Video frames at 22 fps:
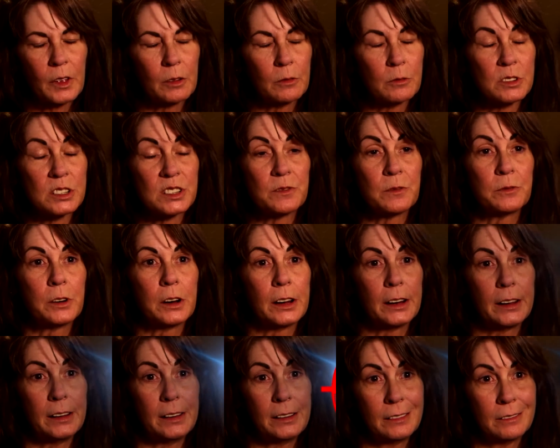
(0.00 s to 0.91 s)
was
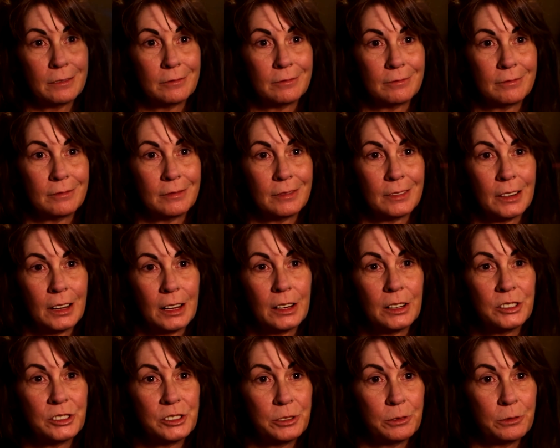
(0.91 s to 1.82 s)
funny.
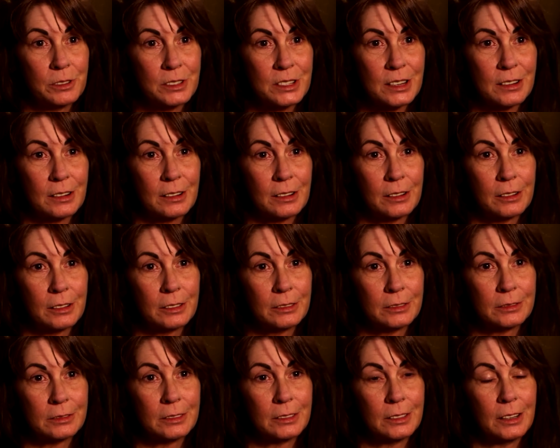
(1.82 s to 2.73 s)
She was
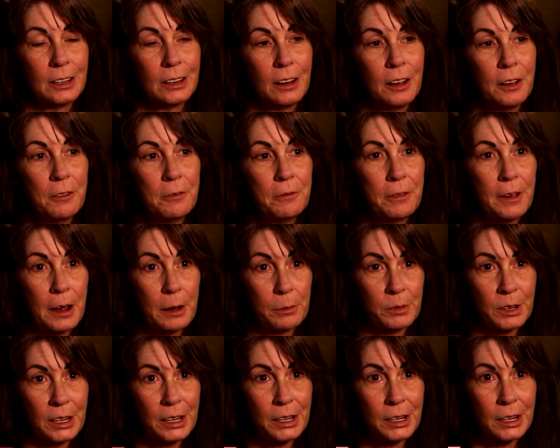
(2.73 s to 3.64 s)
our
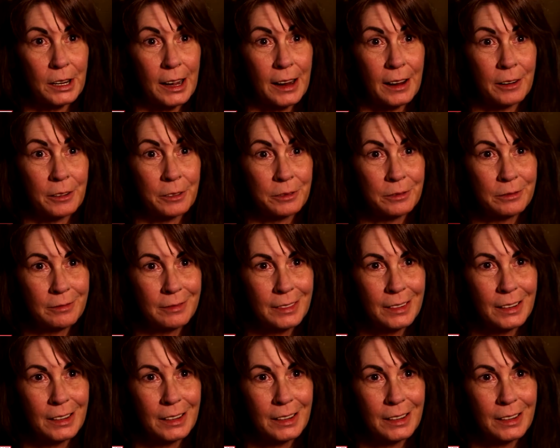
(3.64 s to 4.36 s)
family clown.